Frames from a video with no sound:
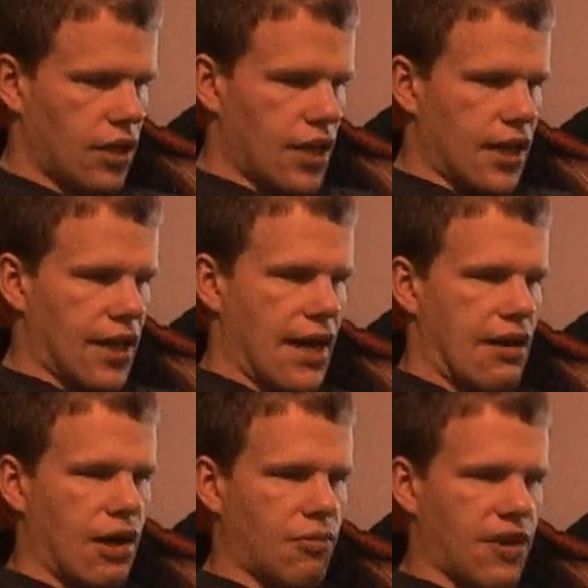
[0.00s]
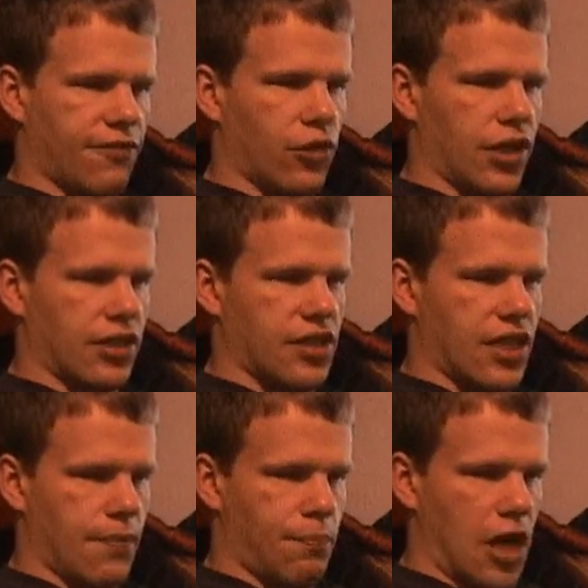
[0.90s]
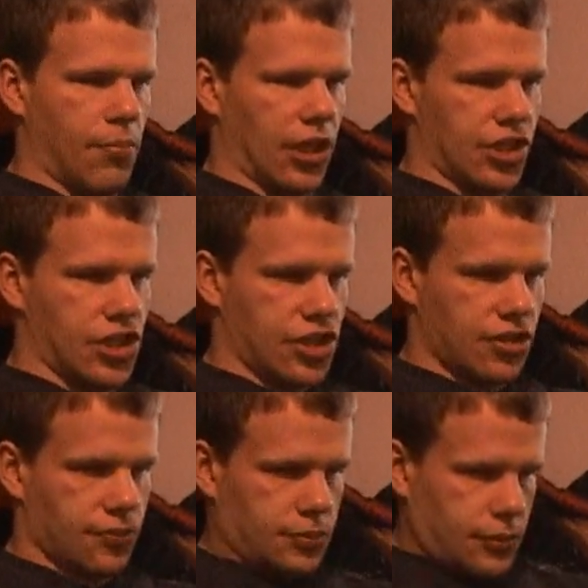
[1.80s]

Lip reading: And now I wait for it to get published.